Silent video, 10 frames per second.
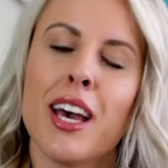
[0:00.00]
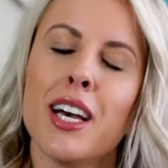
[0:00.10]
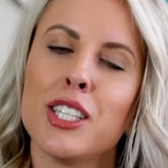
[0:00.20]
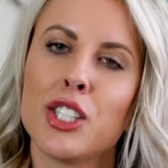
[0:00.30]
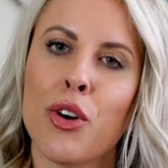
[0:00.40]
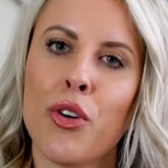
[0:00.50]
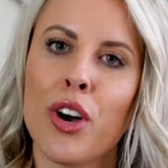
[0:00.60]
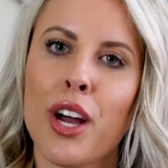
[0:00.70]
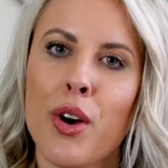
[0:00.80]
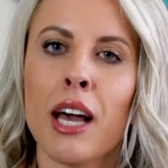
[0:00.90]
So
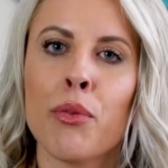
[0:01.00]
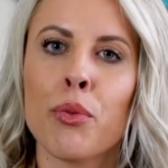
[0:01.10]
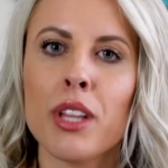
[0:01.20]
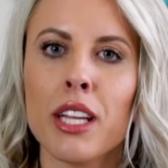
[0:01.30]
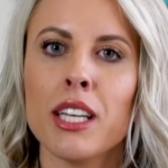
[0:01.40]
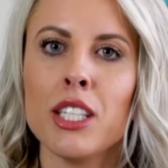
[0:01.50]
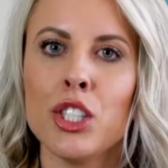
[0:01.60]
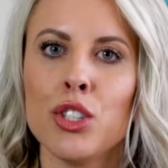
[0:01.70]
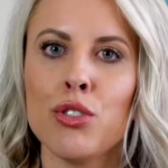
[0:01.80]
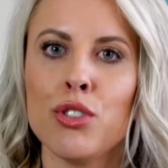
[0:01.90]
I really need
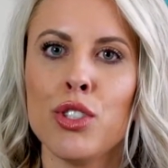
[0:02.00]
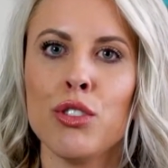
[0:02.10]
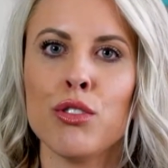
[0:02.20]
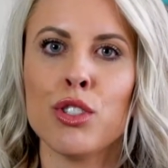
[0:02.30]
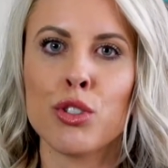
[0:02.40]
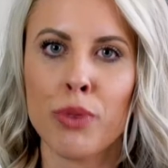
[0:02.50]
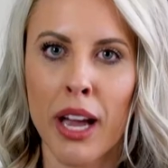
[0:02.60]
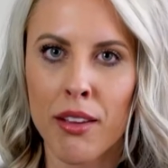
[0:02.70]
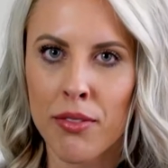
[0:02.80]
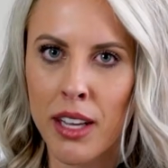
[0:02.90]
you to
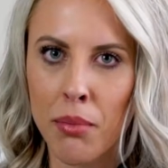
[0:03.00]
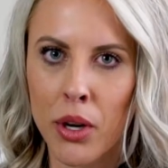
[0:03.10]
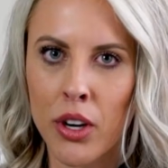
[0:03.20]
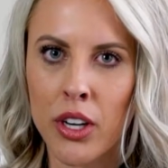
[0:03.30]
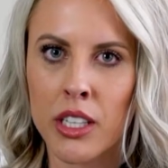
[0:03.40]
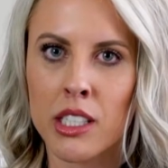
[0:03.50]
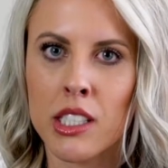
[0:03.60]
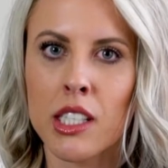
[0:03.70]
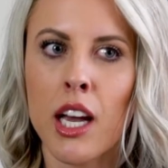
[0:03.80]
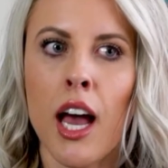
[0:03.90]
drive neighborhoods